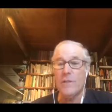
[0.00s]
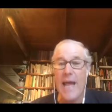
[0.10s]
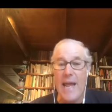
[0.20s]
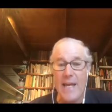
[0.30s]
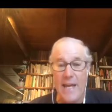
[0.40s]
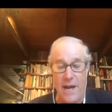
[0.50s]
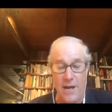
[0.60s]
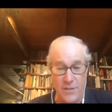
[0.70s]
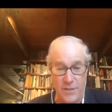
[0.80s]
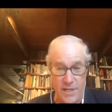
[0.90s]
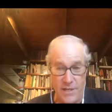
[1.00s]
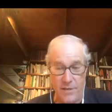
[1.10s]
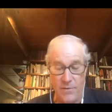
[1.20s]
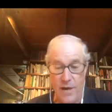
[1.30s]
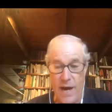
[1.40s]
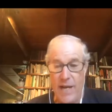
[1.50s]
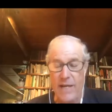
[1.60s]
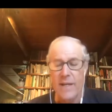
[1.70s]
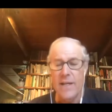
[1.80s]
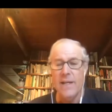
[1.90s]
local daycare center,
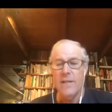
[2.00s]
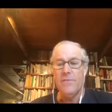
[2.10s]
right?